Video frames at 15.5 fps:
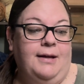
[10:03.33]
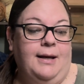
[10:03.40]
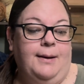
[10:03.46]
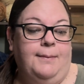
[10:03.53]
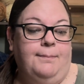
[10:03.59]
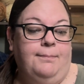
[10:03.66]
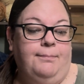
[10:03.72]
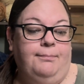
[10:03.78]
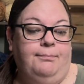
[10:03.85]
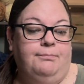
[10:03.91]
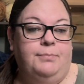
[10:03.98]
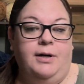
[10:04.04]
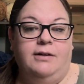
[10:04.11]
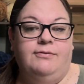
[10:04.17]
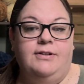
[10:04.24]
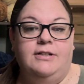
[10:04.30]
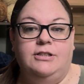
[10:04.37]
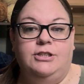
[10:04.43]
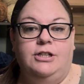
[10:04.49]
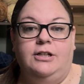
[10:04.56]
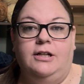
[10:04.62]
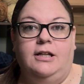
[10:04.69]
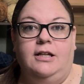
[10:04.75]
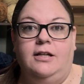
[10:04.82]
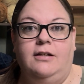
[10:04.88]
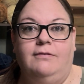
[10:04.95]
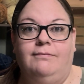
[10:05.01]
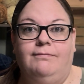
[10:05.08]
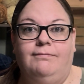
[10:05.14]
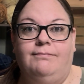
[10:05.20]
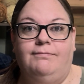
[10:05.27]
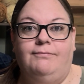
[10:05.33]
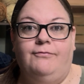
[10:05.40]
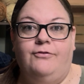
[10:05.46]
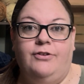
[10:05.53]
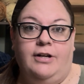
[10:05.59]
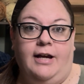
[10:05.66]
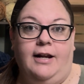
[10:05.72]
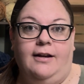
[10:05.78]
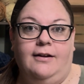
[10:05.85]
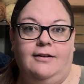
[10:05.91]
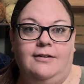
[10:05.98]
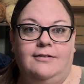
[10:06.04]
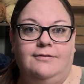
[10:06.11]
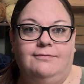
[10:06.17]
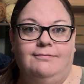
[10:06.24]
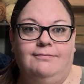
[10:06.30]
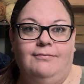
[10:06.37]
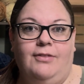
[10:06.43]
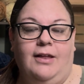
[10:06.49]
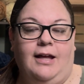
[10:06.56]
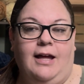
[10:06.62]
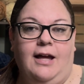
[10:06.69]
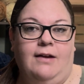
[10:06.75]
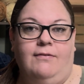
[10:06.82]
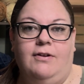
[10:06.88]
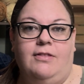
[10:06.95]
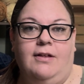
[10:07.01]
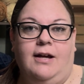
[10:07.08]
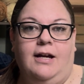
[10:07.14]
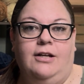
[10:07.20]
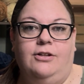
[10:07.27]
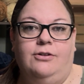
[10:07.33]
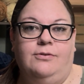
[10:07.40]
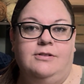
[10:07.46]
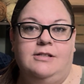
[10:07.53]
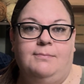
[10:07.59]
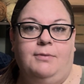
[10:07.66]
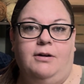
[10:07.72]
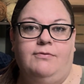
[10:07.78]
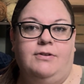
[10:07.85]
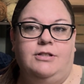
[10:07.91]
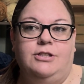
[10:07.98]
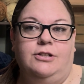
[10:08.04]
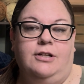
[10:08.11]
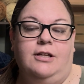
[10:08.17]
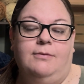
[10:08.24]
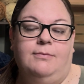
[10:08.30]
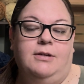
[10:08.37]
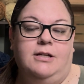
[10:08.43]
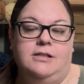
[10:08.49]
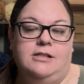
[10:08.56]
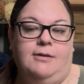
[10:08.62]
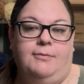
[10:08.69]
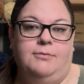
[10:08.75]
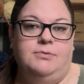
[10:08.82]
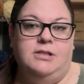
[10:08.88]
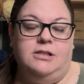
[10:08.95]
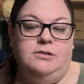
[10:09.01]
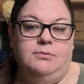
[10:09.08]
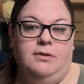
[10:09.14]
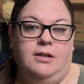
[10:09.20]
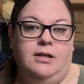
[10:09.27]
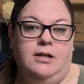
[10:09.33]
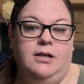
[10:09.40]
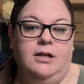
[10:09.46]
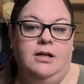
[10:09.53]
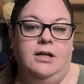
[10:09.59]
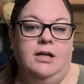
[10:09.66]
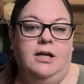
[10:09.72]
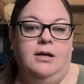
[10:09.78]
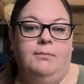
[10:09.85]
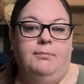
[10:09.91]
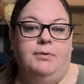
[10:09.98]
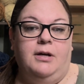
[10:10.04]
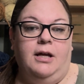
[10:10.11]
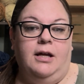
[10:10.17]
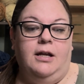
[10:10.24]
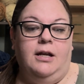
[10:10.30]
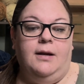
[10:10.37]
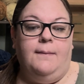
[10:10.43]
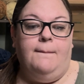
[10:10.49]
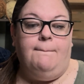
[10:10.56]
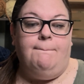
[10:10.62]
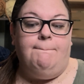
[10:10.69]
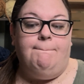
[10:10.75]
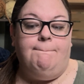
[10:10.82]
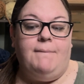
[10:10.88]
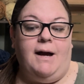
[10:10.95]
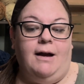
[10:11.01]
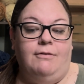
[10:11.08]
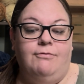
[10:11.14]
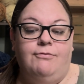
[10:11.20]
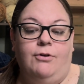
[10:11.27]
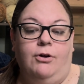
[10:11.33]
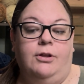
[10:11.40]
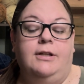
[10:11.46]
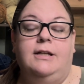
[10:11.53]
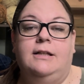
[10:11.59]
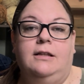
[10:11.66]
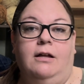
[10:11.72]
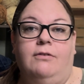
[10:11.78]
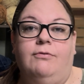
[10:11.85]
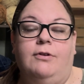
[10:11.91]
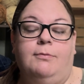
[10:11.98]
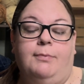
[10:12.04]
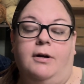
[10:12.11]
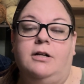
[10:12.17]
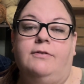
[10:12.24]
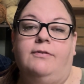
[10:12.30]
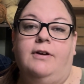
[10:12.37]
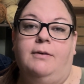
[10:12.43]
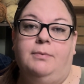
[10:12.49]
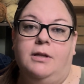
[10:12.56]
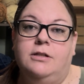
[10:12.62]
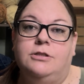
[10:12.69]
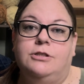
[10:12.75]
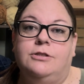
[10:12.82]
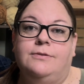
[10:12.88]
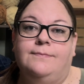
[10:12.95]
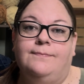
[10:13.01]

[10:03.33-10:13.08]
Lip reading: a parfait chunky fanatic. Like everything I do is in parfait chunky because I'm obsessed with it. But I've fallen in love with parfait plush.